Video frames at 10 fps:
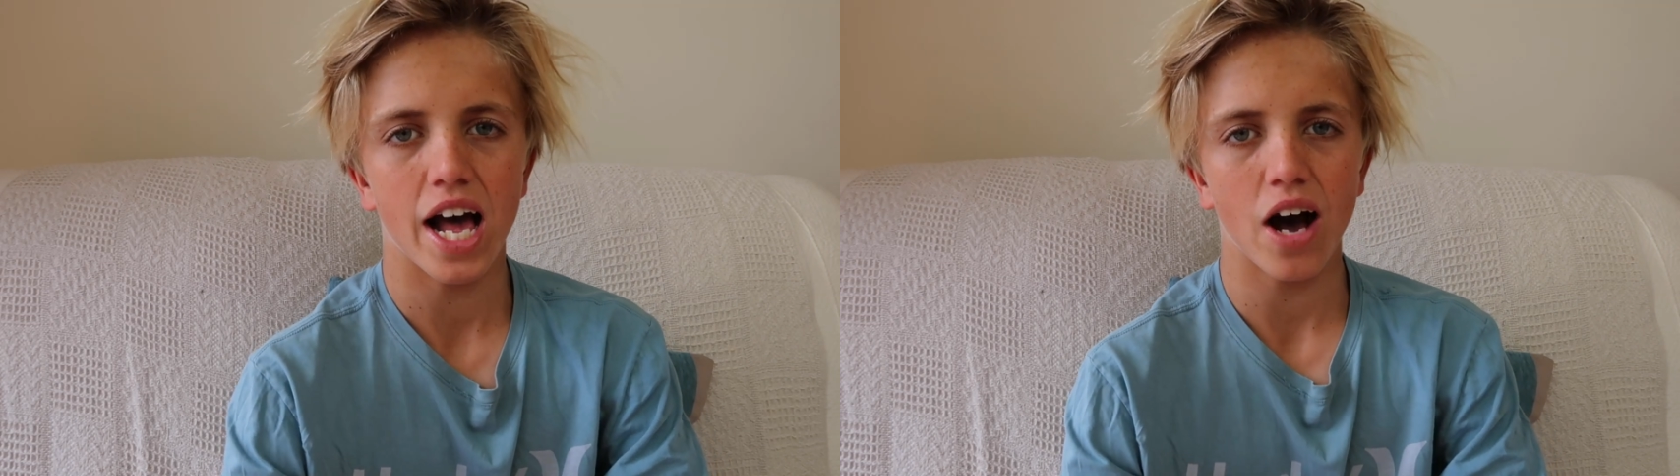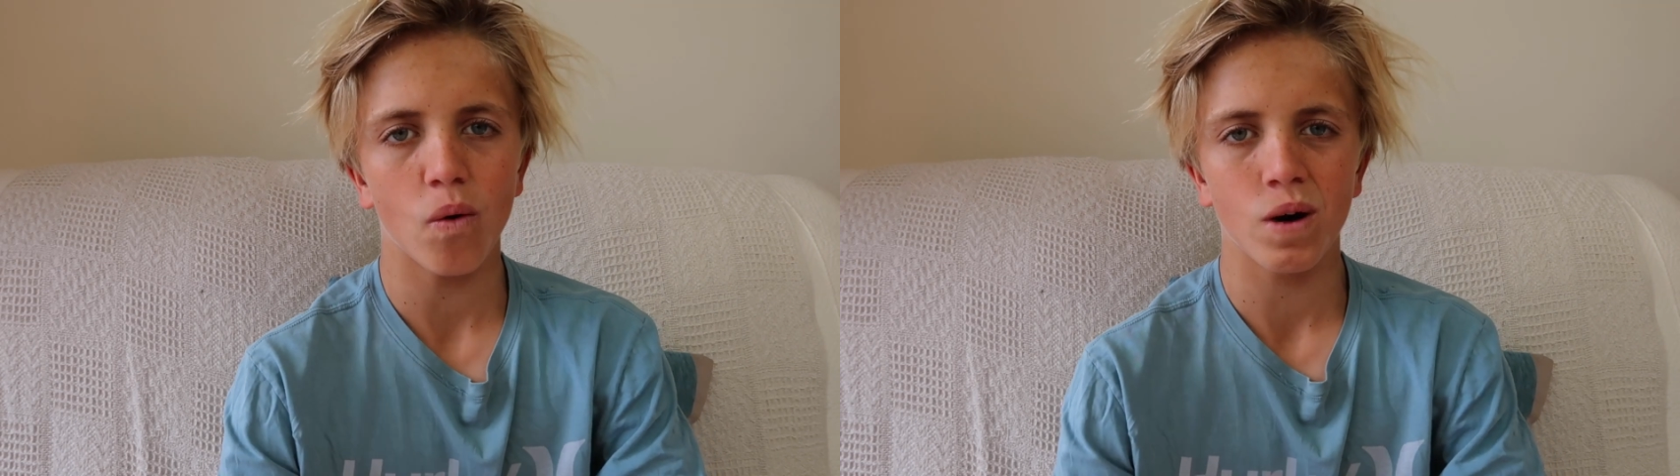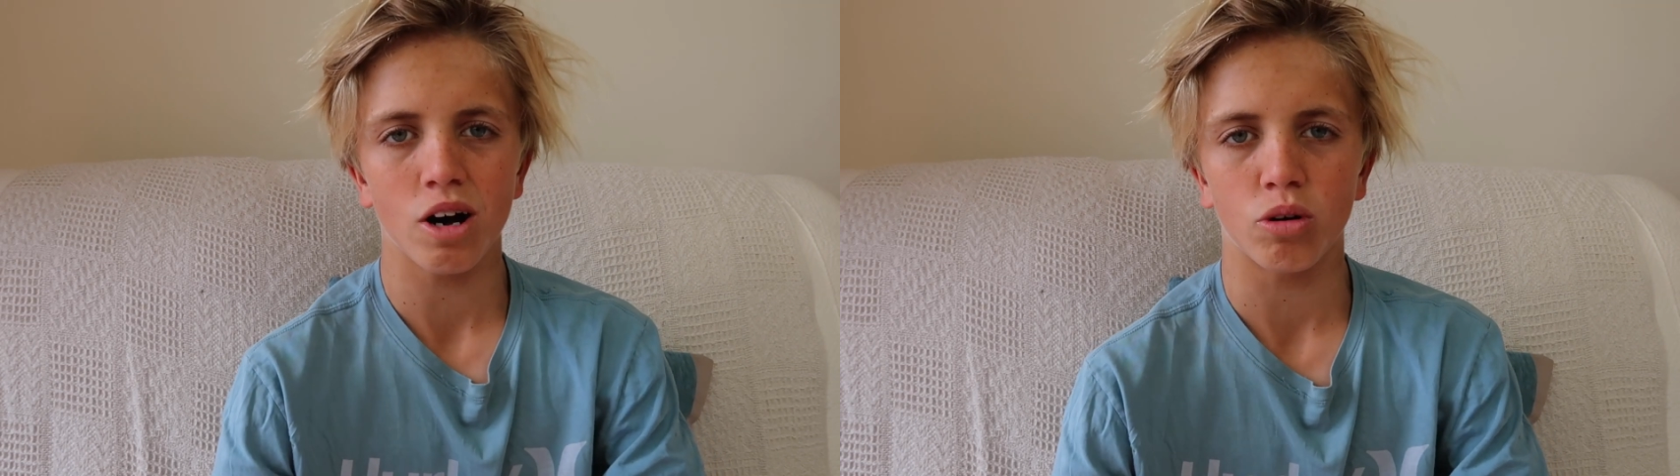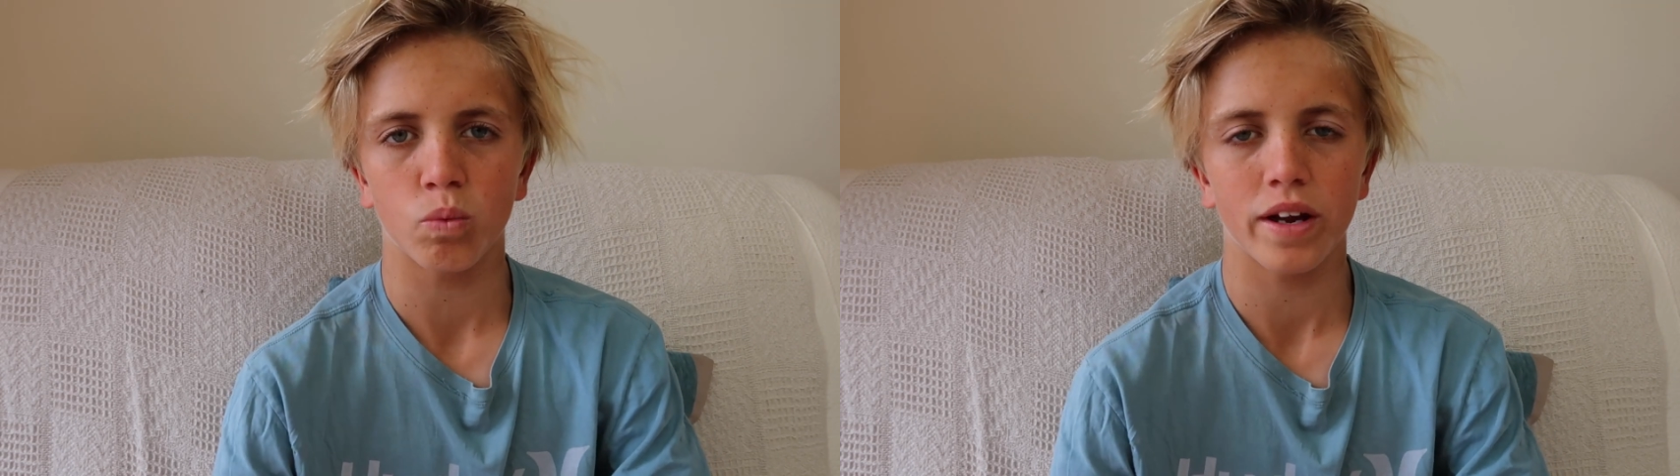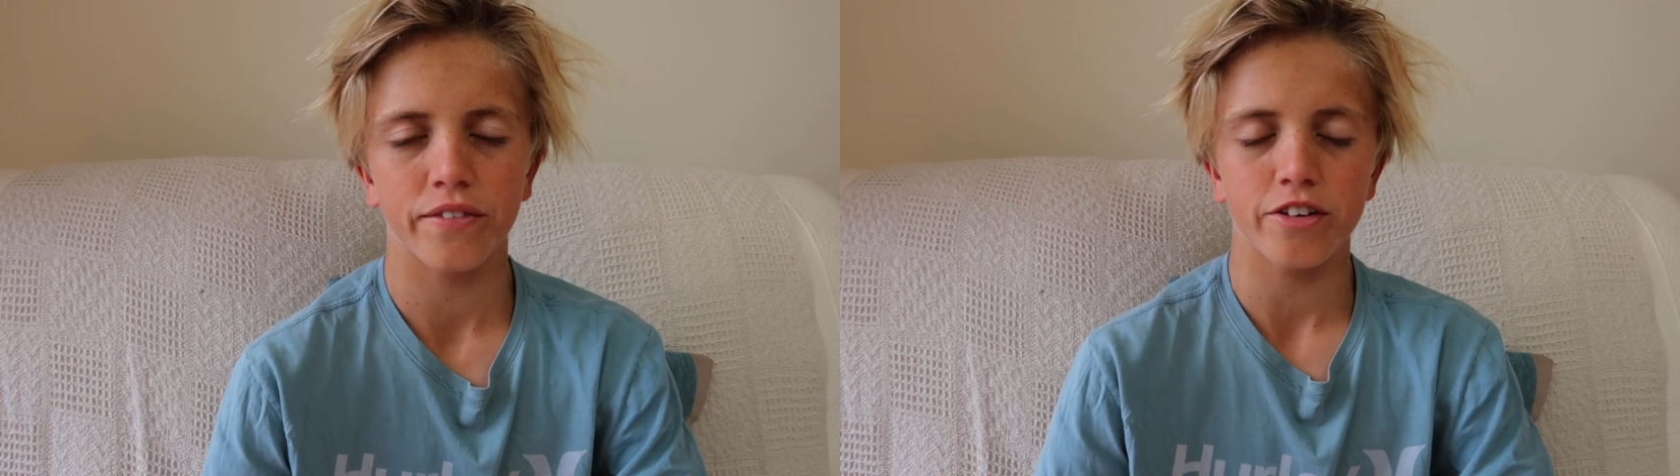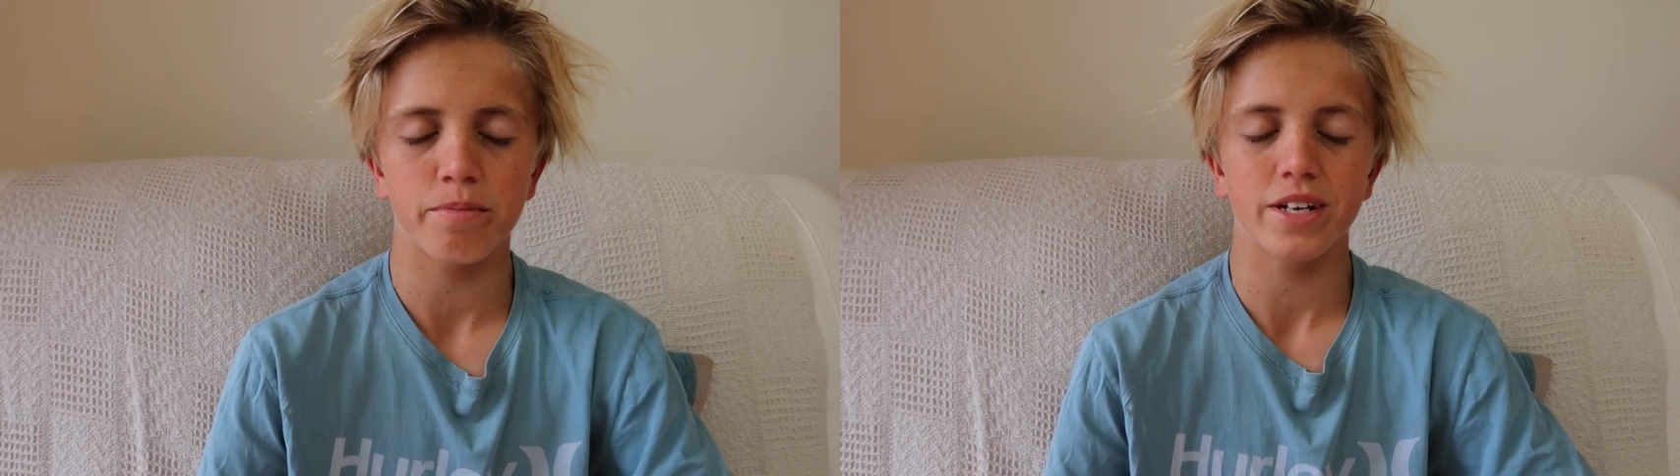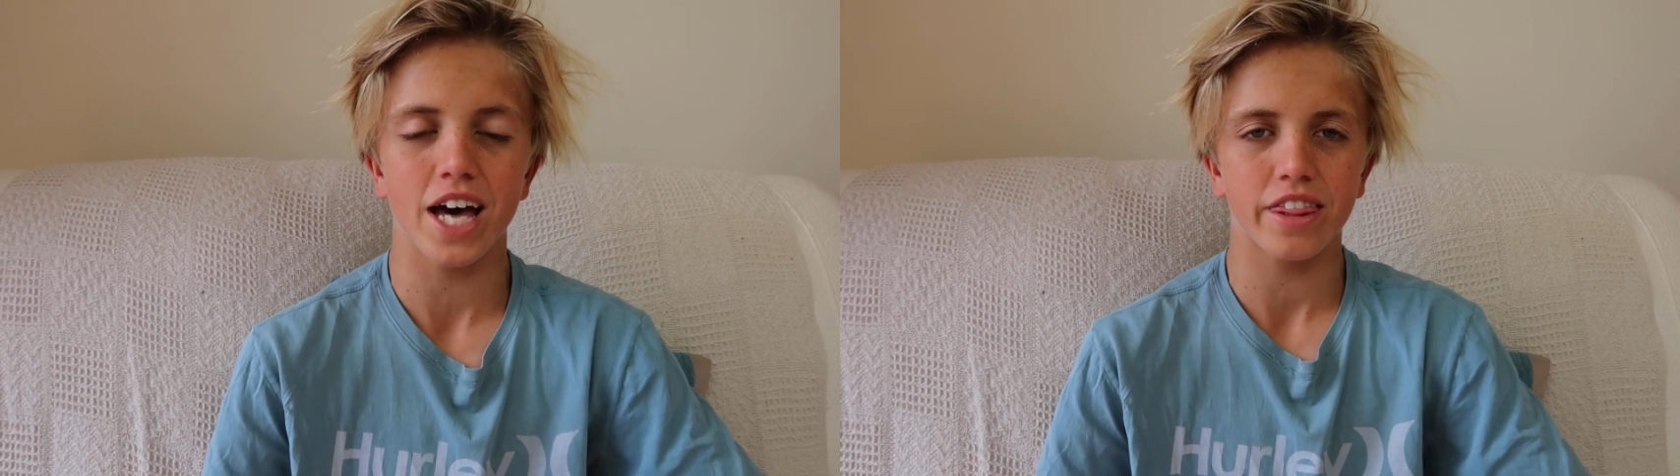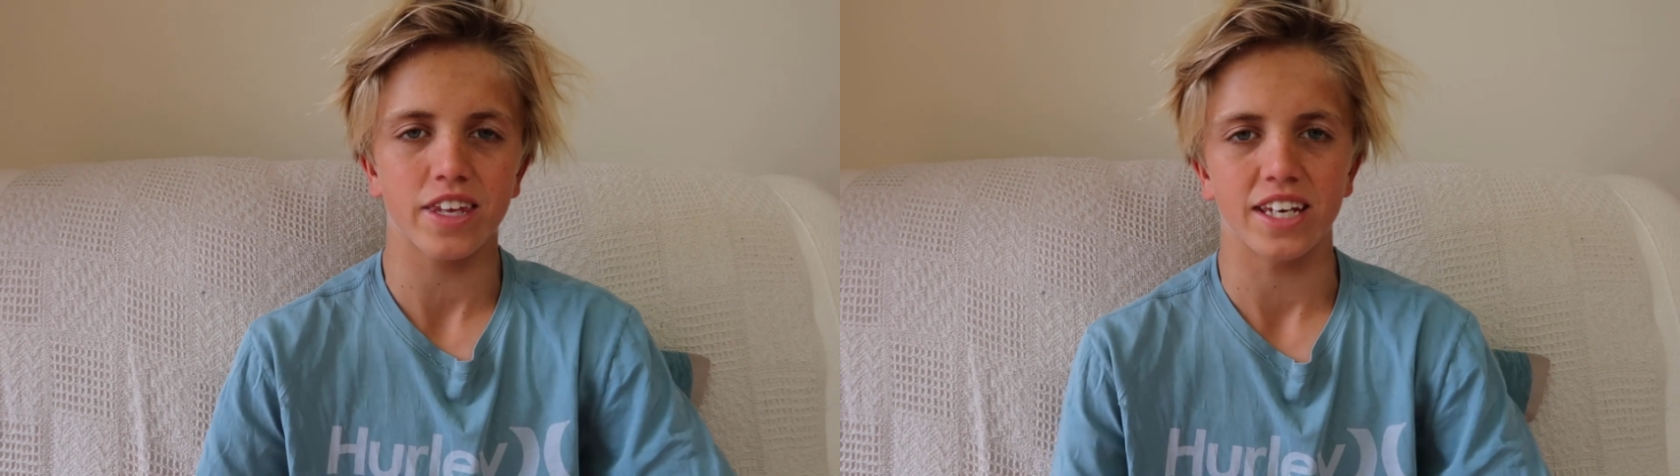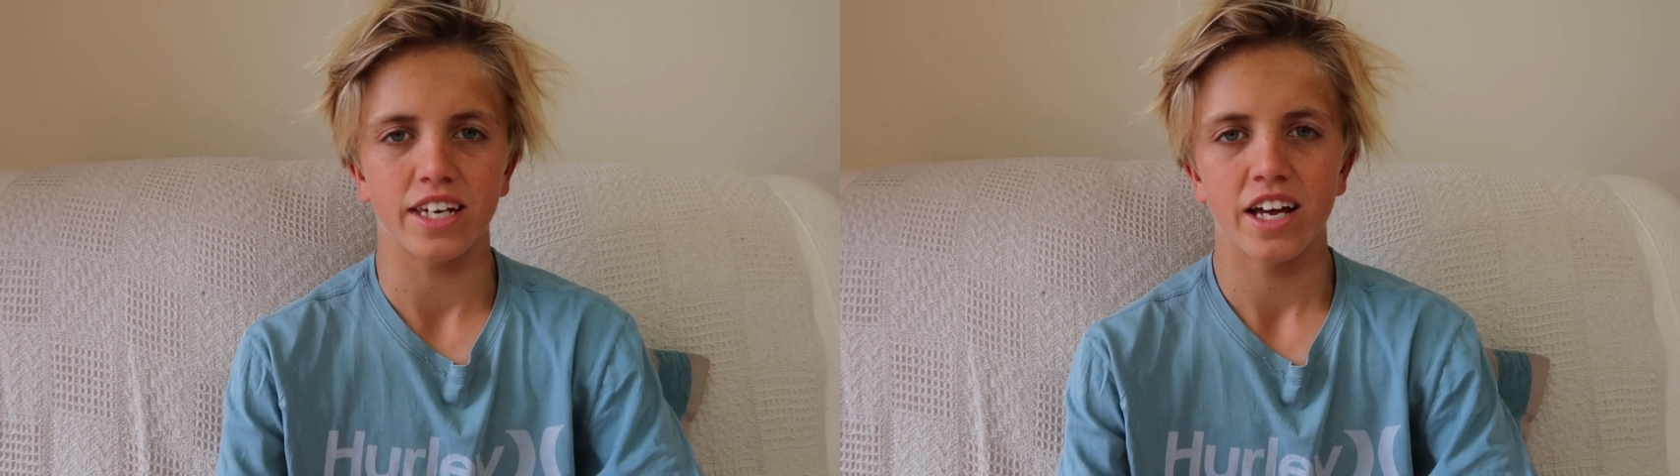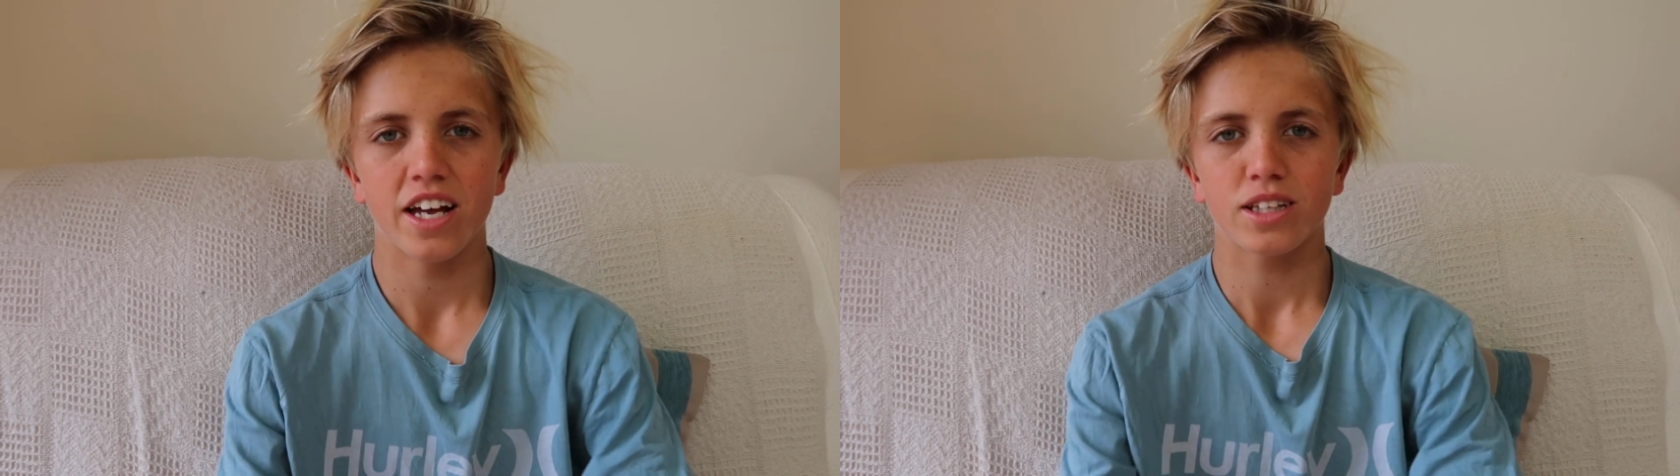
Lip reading: our world went from nothing